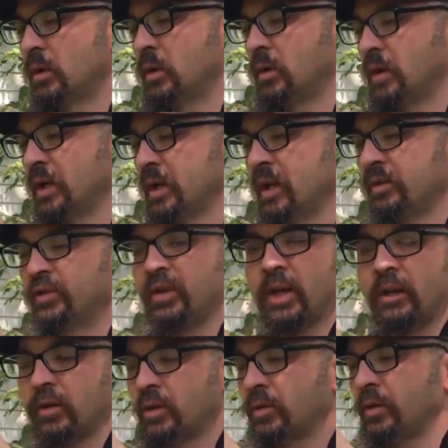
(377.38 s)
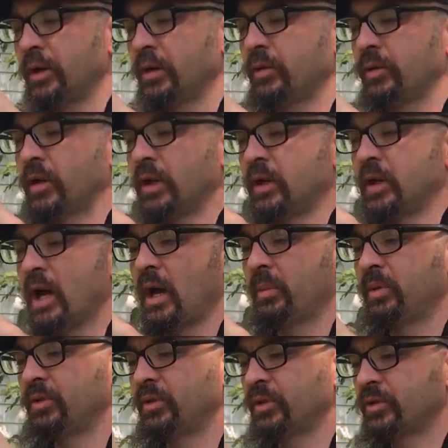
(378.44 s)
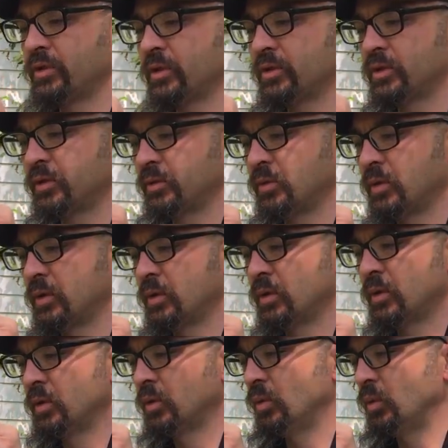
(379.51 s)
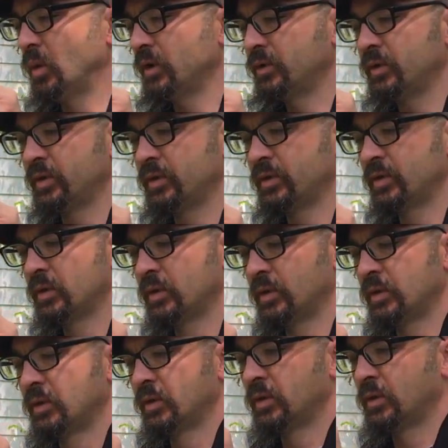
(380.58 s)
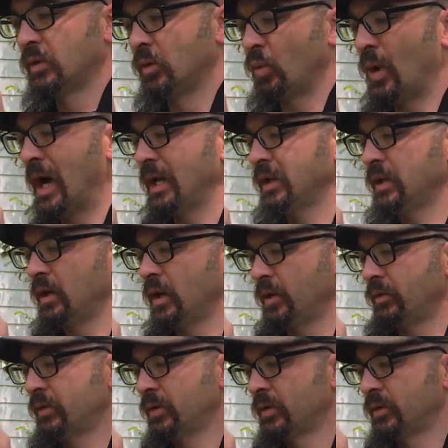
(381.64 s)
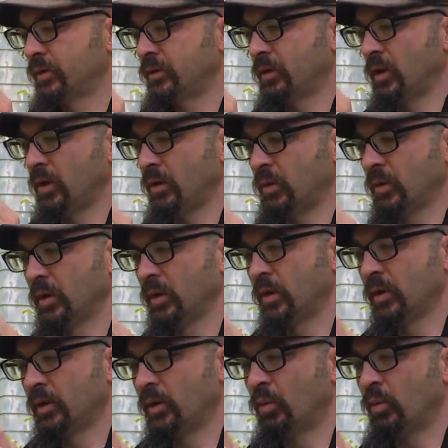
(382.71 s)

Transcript: Like I said earlier, the composition just wasn't wide enough, so the